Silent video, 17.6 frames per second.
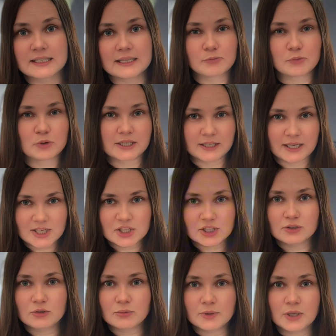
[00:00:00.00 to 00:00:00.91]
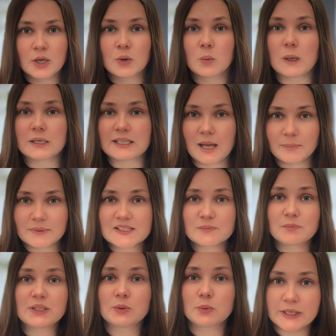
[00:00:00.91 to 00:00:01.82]
The progression loop, what happens
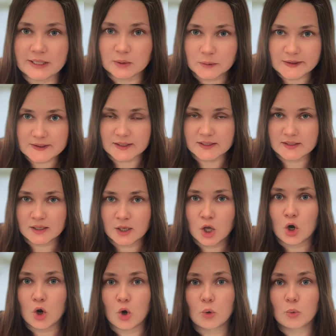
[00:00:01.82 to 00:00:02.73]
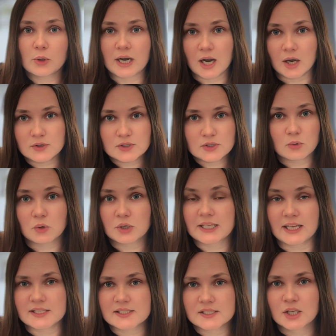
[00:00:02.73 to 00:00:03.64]
between visits, over hours or
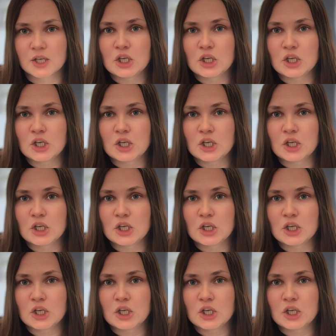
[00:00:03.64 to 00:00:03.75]
days,